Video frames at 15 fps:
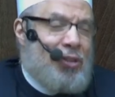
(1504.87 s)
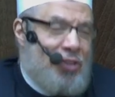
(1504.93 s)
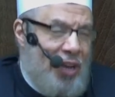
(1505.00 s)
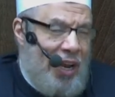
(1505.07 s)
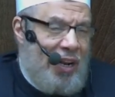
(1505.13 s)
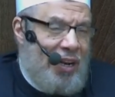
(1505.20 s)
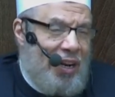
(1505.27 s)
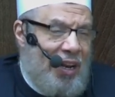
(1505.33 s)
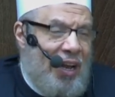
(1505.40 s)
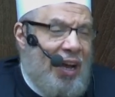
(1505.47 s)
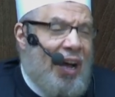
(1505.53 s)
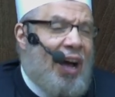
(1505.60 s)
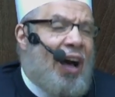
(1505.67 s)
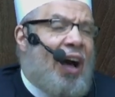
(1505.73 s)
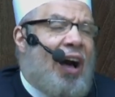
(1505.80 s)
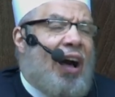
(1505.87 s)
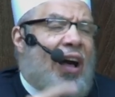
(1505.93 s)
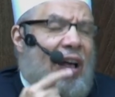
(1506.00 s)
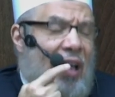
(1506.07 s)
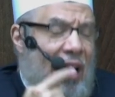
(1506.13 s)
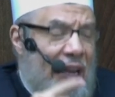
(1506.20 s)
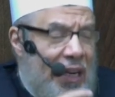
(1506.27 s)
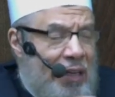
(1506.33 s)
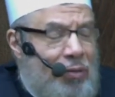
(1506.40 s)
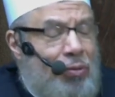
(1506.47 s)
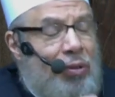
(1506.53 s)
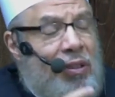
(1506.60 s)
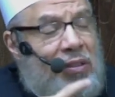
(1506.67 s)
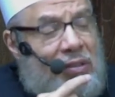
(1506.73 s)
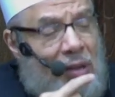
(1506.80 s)
Aqil bin Abi Jahl,
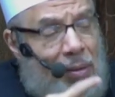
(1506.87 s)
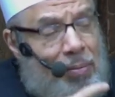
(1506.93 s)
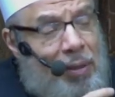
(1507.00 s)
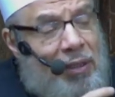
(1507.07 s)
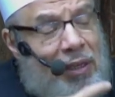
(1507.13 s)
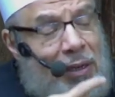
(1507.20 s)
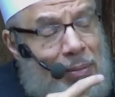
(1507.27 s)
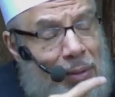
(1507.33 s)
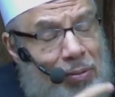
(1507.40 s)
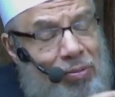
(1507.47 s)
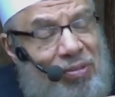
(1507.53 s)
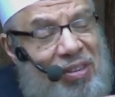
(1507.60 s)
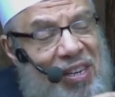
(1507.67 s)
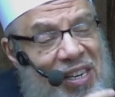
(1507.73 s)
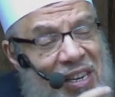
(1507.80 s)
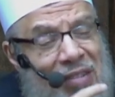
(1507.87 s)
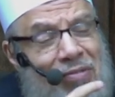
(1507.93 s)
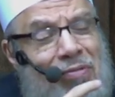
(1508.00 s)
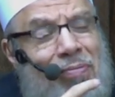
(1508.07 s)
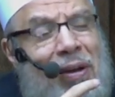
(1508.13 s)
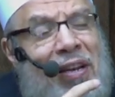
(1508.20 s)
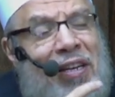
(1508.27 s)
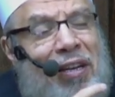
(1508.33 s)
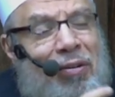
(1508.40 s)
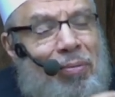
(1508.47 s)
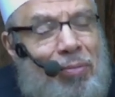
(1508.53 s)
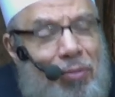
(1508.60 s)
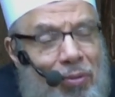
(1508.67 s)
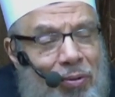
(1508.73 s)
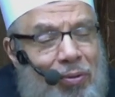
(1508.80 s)
he is the
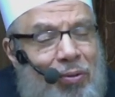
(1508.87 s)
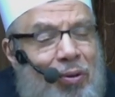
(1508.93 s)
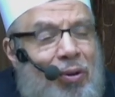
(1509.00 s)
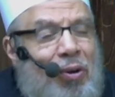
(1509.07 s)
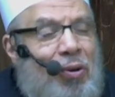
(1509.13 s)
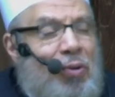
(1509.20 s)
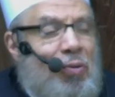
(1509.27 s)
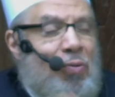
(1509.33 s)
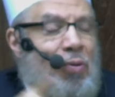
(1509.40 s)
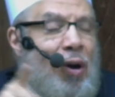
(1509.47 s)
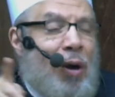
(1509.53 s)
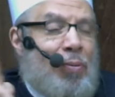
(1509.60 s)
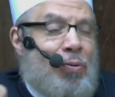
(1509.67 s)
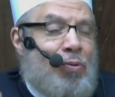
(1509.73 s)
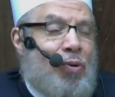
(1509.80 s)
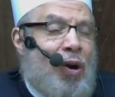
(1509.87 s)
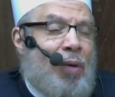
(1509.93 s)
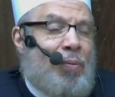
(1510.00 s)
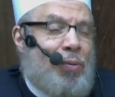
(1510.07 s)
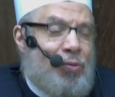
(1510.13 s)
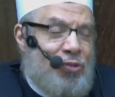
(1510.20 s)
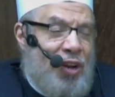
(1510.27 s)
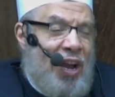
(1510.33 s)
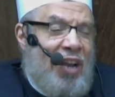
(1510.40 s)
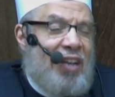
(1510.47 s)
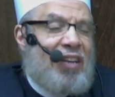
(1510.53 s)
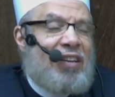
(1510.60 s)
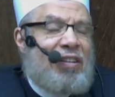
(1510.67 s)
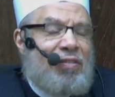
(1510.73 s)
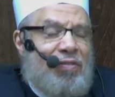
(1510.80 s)
one who led
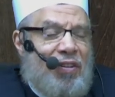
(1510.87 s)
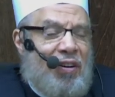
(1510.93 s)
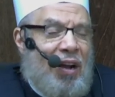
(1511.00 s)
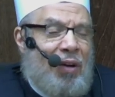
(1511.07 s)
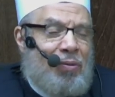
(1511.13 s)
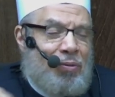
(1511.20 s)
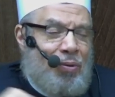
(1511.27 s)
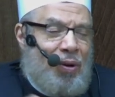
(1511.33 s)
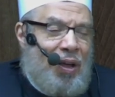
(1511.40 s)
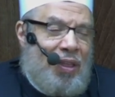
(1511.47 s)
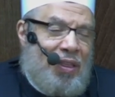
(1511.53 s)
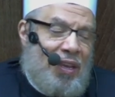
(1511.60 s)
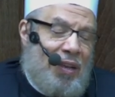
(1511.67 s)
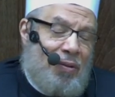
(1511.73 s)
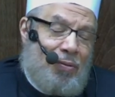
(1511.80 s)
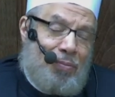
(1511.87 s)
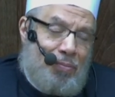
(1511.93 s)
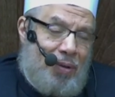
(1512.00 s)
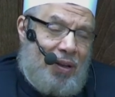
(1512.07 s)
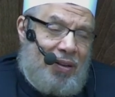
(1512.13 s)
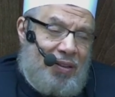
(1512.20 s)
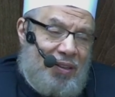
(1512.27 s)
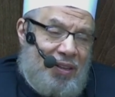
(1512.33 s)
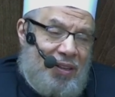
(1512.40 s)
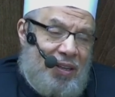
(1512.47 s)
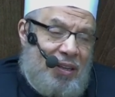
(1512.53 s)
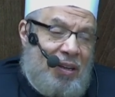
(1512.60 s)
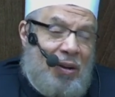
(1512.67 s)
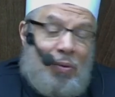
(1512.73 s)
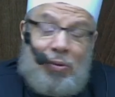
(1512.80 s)
the group
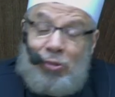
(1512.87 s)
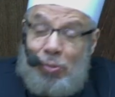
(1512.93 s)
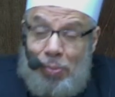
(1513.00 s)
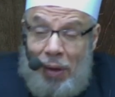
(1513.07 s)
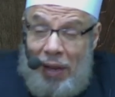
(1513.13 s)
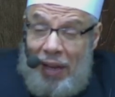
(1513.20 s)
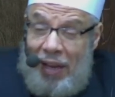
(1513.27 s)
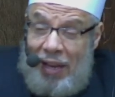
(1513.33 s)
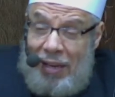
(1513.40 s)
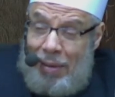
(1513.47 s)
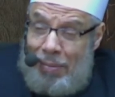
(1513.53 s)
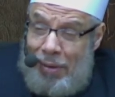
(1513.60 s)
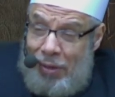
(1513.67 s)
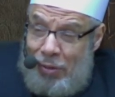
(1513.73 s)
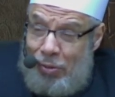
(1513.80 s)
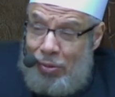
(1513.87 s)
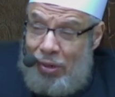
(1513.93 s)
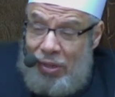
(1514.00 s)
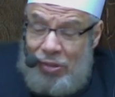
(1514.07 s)
of death at Yarmouk.